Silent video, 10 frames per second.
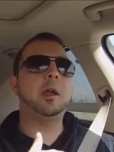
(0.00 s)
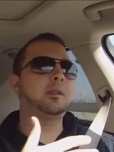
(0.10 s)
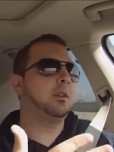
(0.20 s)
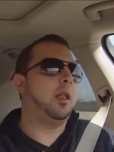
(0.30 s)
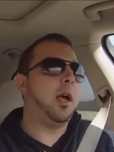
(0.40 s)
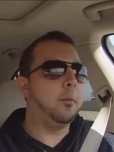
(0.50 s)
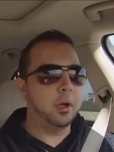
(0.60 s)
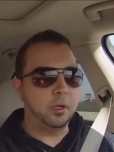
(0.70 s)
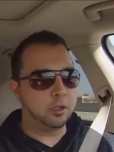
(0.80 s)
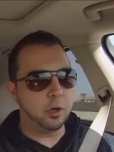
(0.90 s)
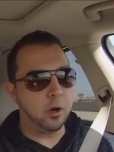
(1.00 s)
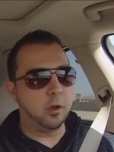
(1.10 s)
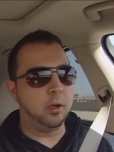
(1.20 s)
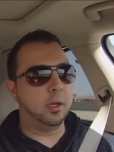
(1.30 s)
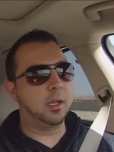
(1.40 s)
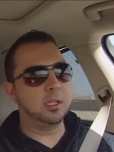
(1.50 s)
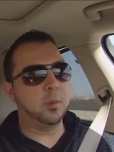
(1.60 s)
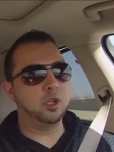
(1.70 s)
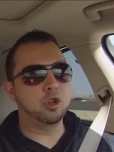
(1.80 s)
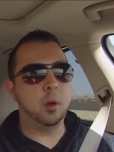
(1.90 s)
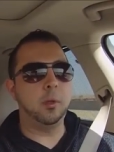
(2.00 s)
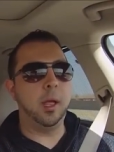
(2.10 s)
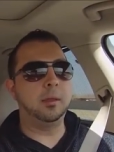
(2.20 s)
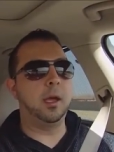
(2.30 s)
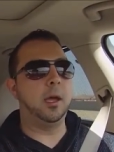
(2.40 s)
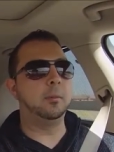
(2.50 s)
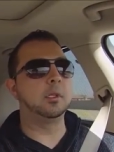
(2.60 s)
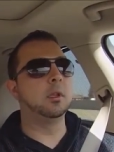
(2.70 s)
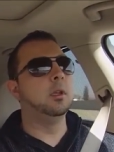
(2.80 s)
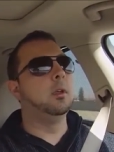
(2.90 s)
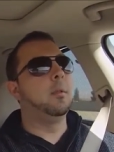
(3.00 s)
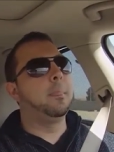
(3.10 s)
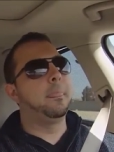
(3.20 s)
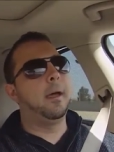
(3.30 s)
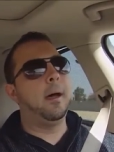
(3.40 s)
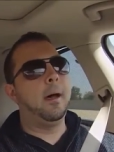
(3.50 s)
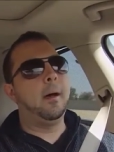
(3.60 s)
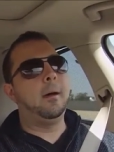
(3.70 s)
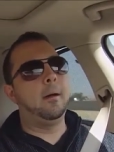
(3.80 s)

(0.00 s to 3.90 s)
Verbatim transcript: I still am a contrarian. It gets me in trouble at times. Uh,